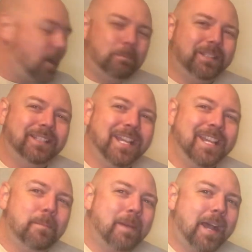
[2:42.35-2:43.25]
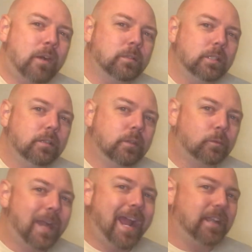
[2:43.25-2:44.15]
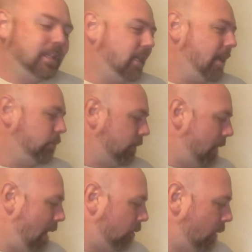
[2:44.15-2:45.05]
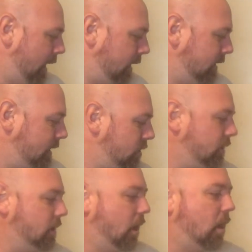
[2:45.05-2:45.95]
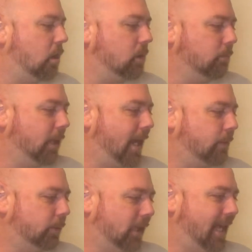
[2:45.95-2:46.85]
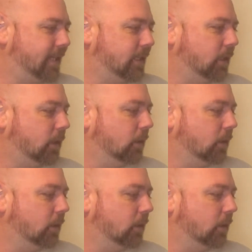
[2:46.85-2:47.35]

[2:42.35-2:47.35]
But the thing about the rack that came with the Power Wagon is it's just a hunk of black plastic.